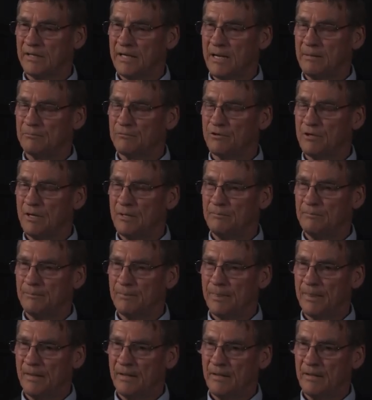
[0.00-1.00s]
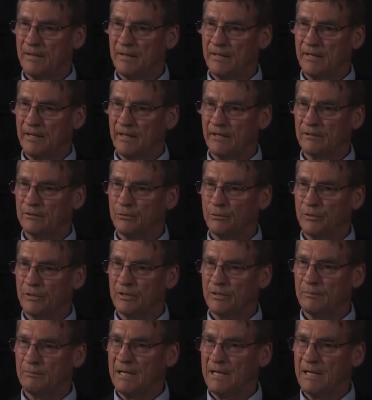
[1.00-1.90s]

Camp Drum included